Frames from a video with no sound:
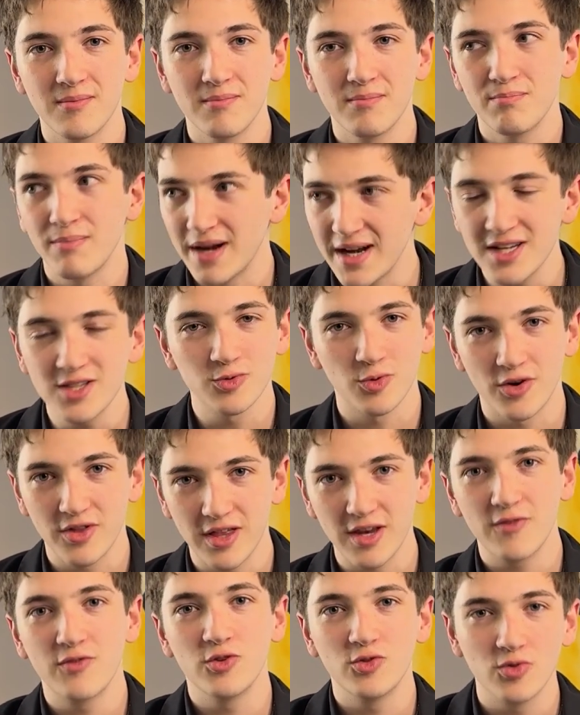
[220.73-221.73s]
But it is worth
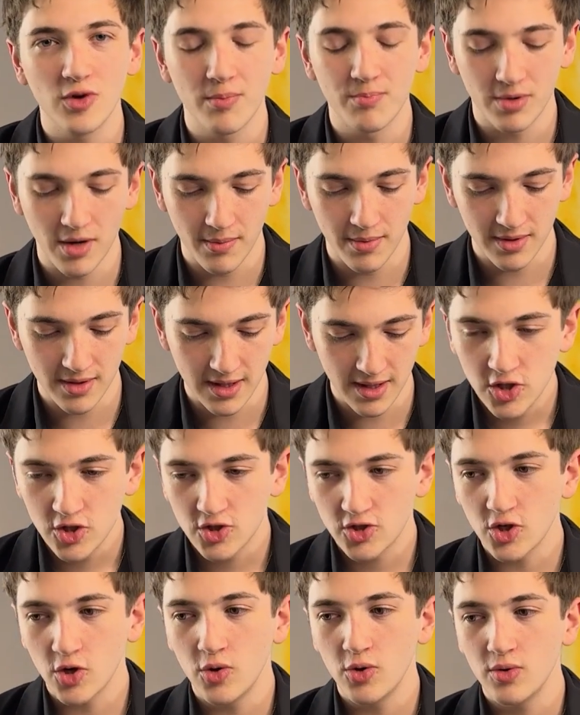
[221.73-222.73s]
it if you do it properly.
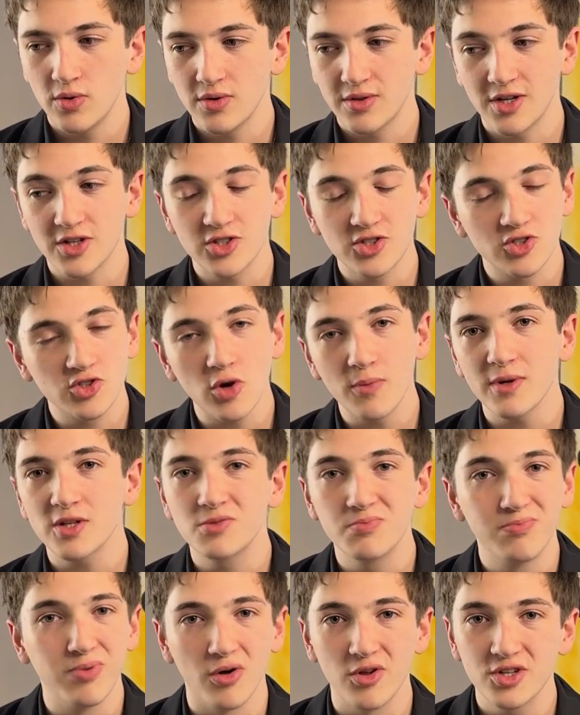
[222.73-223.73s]
So there's so
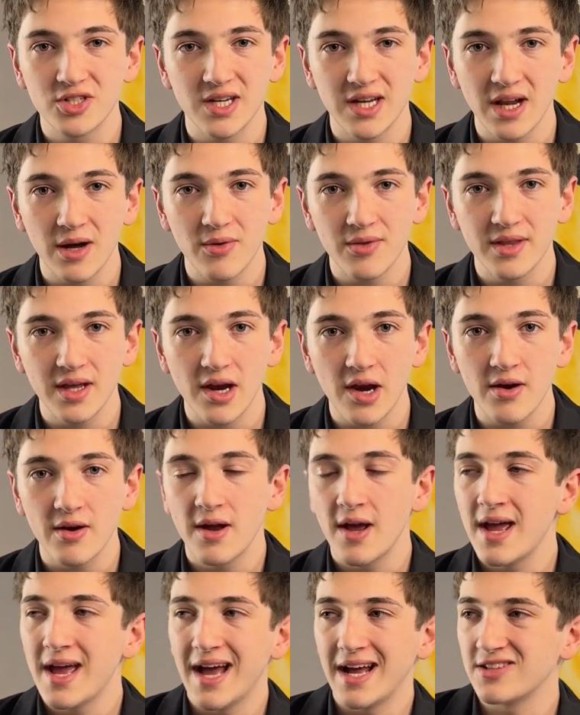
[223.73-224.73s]
much bullshit out there
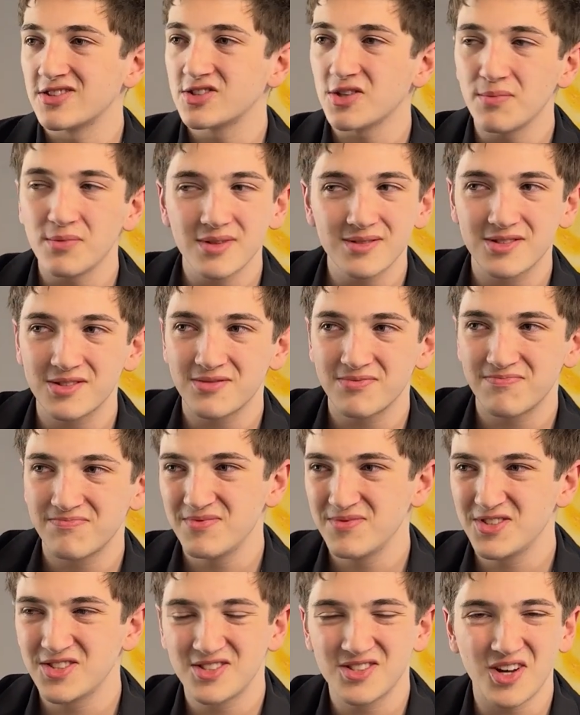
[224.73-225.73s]
and so much
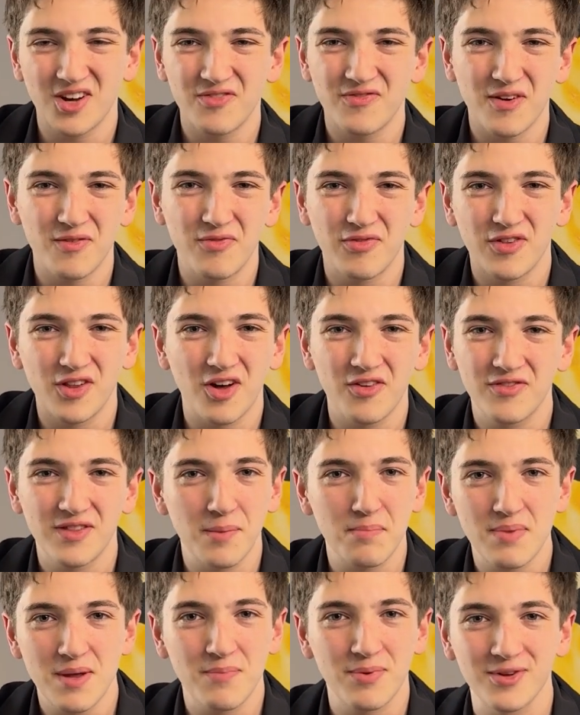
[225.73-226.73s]
stuff and fluff
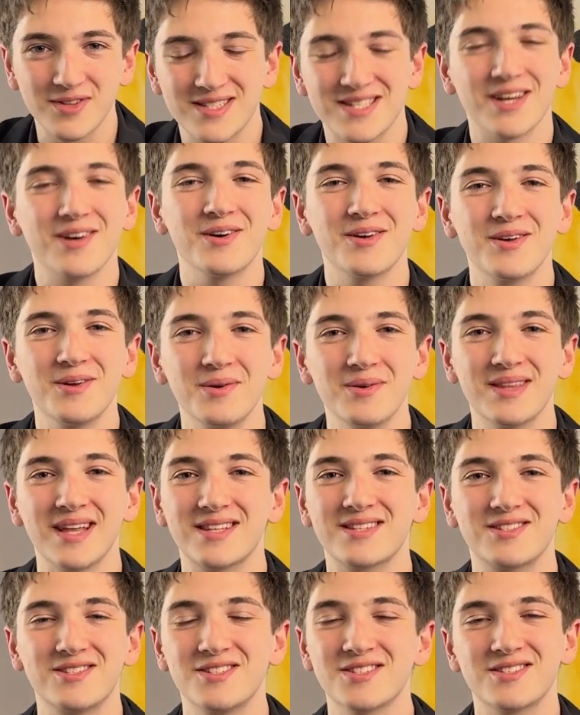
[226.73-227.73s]
that people tell you
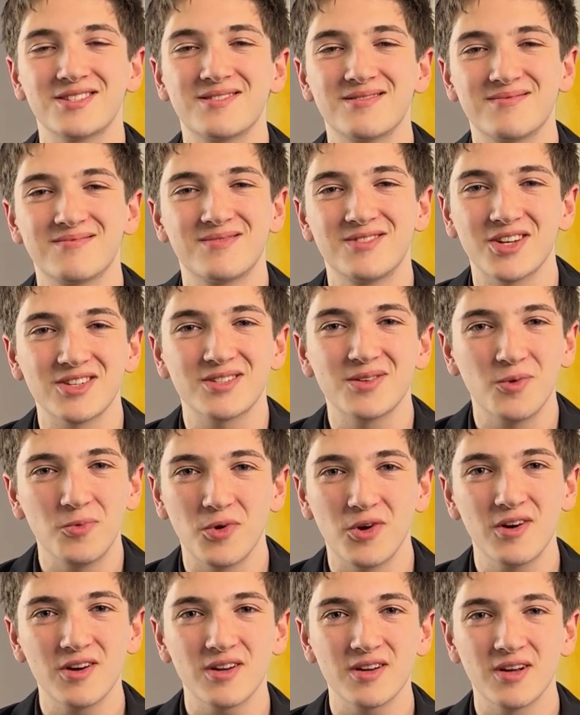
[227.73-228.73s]
that just doesn't
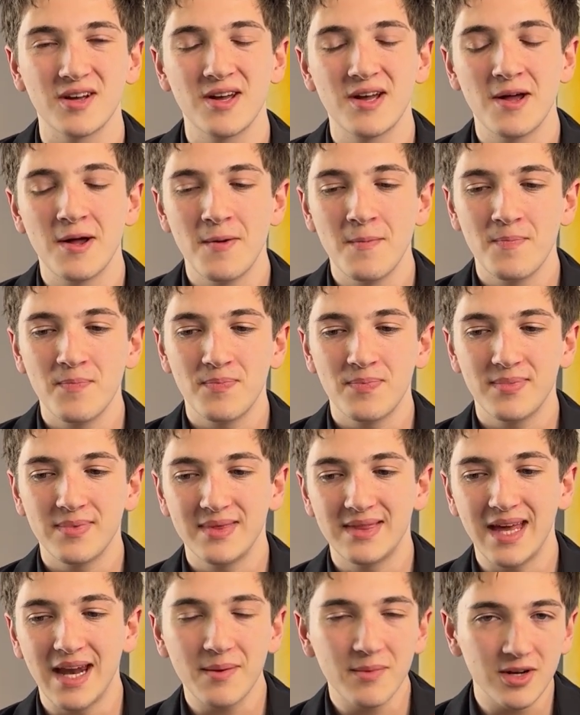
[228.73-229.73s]
work,
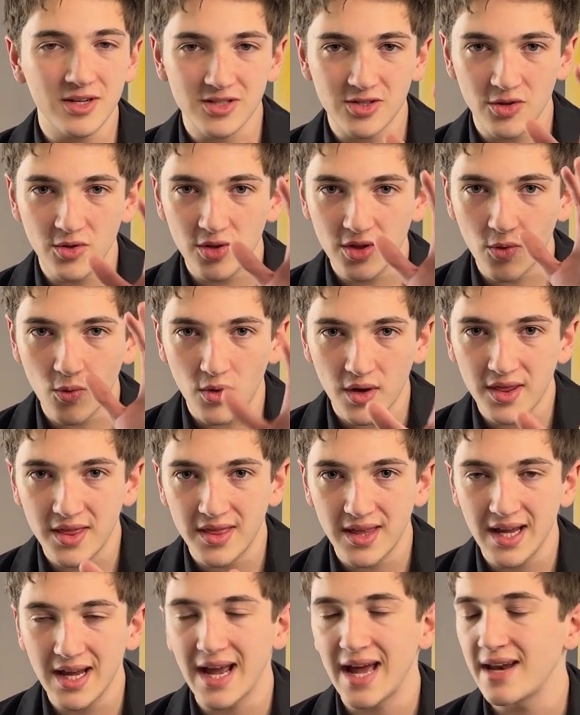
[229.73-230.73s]
that I'm gonna tell you the one
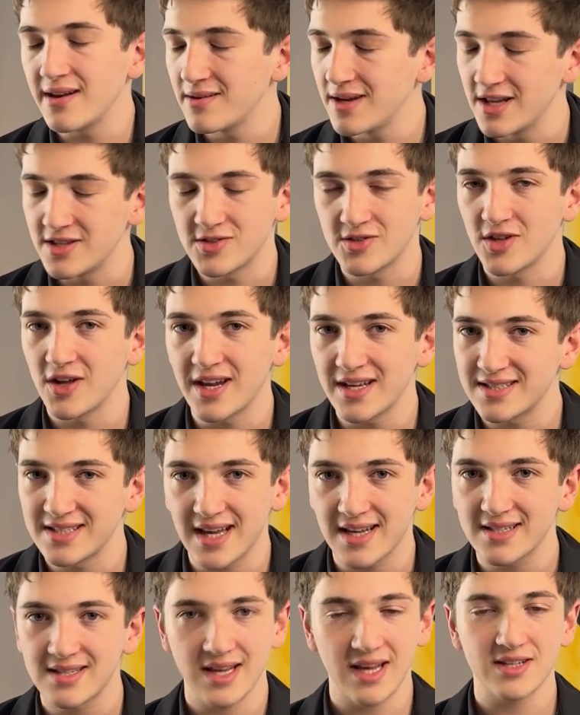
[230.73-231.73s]
thing, and it's not a
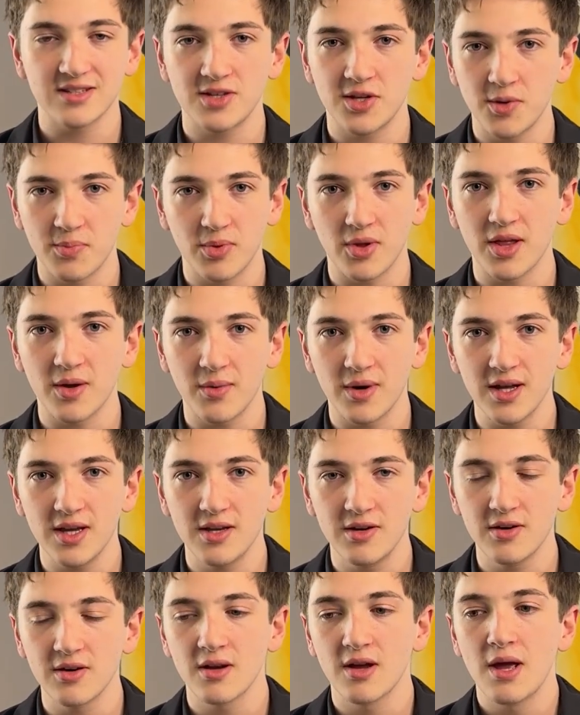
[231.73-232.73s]
sexy answer you probably wanna
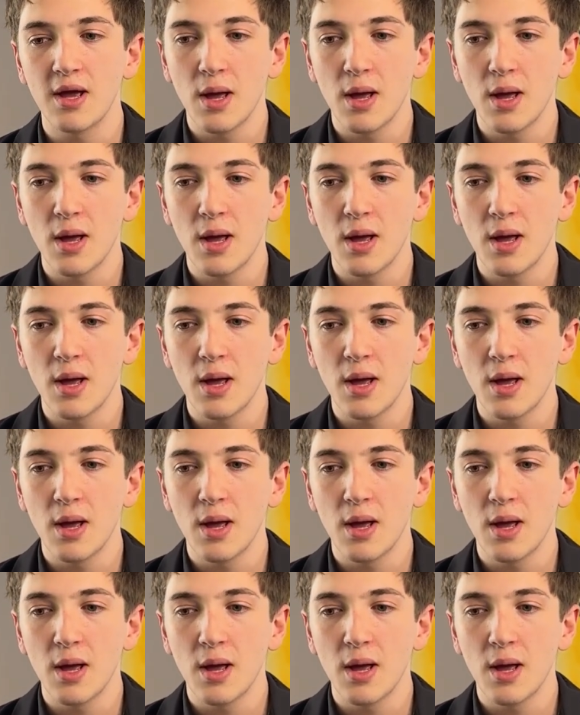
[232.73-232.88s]
hear,